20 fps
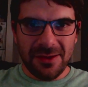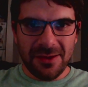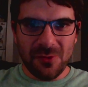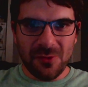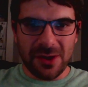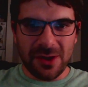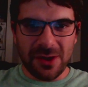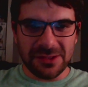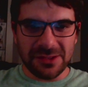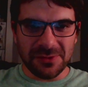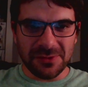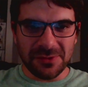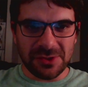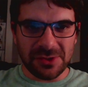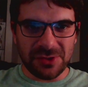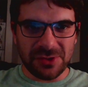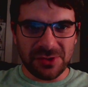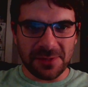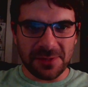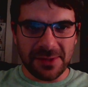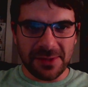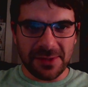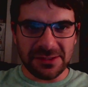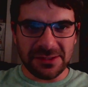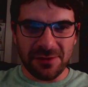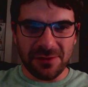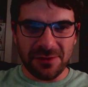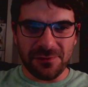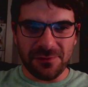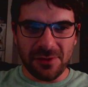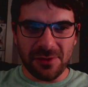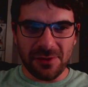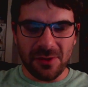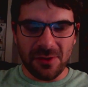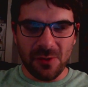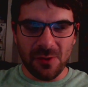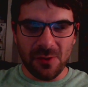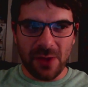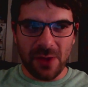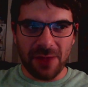wanted to restrict myself
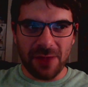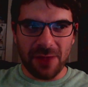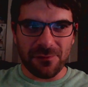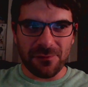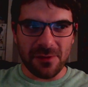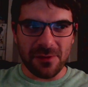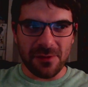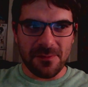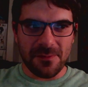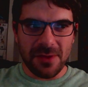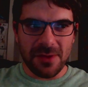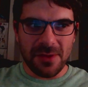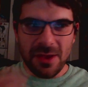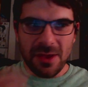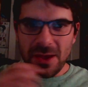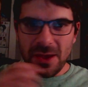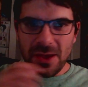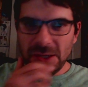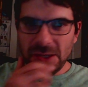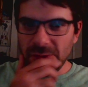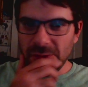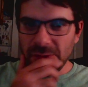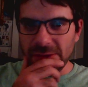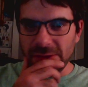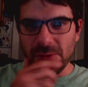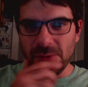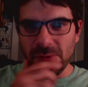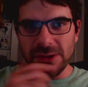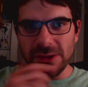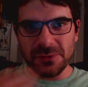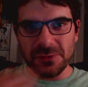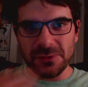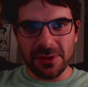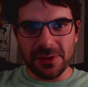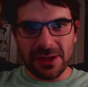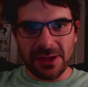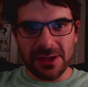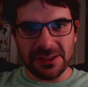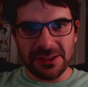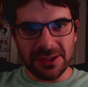away from doing the ones where
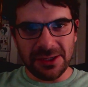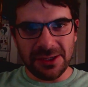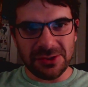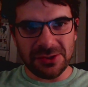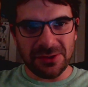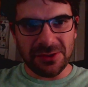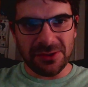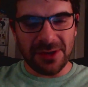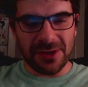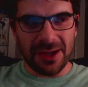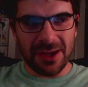they touch you.